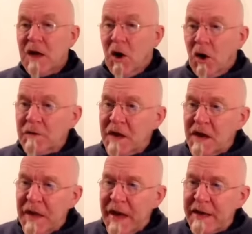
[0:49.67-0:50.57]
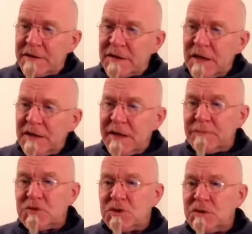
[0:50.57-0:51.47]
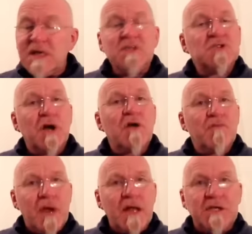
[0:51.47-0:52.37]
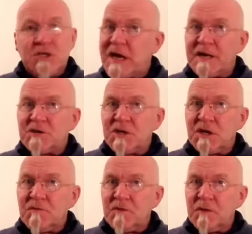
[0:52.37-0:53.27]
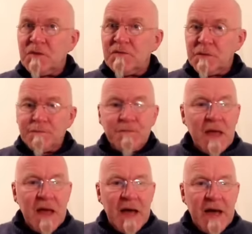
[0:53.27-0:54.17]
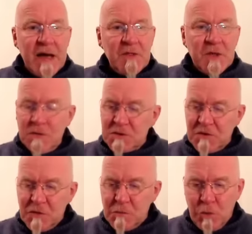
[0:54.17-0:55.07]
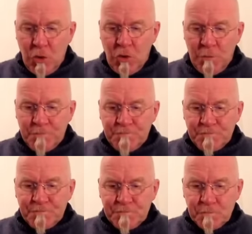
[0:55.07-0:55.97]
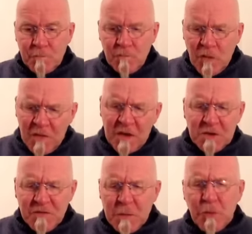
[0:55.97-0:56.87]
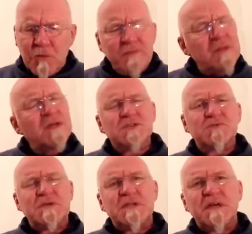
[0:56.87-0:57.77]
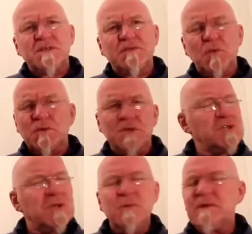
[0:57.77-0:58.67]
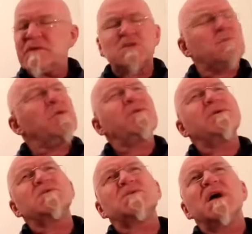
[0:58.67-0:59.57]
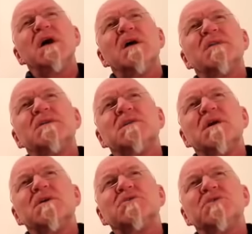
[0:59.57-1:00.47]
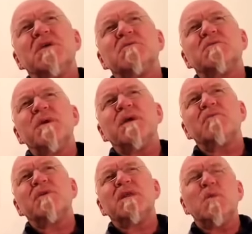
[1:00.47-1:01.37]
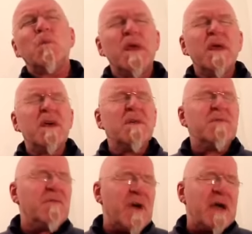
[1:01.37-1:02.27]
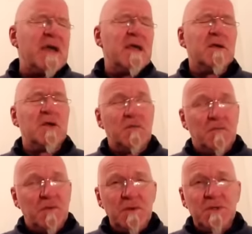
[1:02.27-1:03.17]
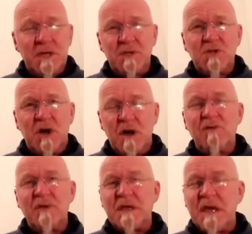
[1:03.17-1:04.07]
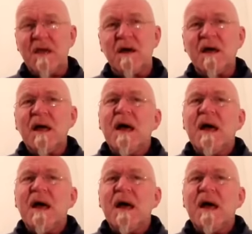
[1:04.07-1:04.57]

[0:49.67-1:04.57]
On the other hand, Neptune is directly challenging a few of you. And those of you born those of you born in the last three days of August, you would have experienced this last year as being a really weird, vague, confusing, and tiring year.